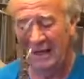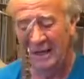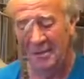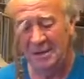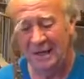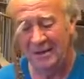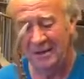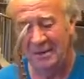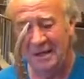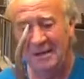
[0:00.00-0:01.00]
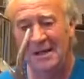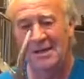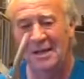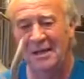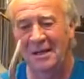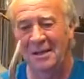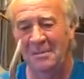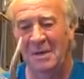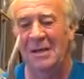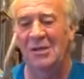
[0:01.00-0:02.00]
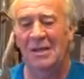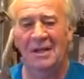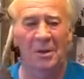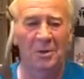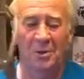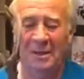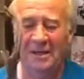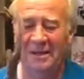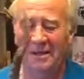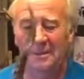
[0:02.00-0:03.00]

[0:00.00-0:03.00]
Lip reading: can upset you. Hide that better stick out of the way.